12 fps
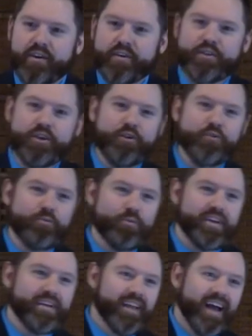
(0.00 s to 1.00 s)
do you
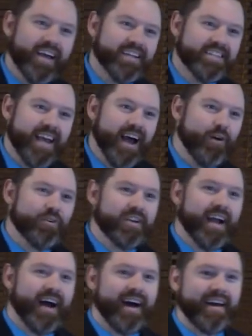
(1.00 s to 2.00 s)
realize how
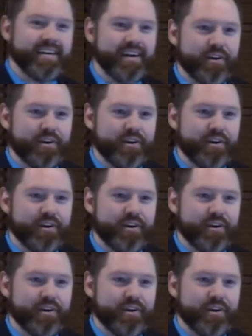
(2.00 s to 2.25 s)
God